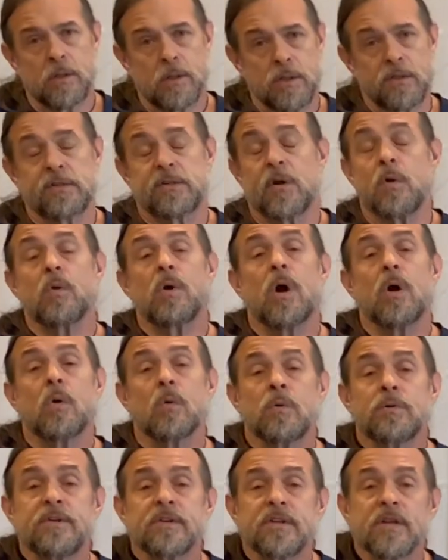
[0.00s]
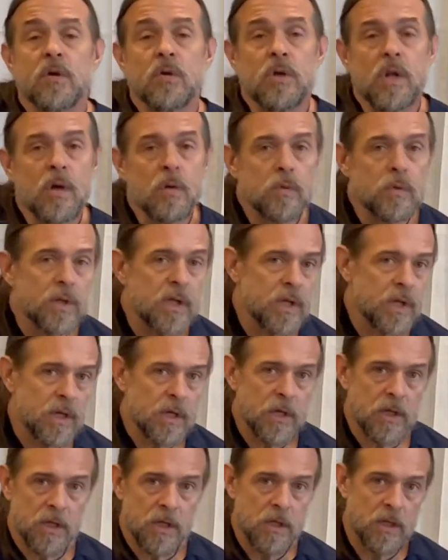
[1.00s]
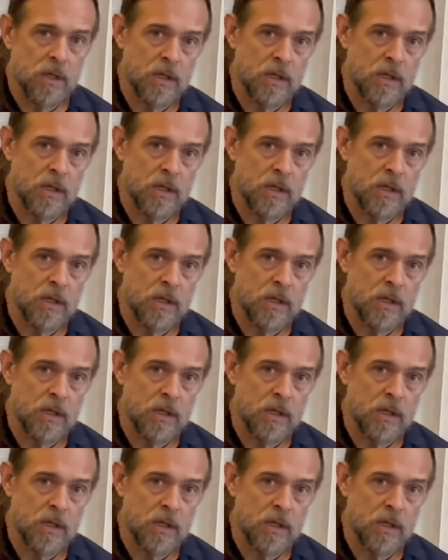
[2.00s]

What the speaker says: So cold, so lonely.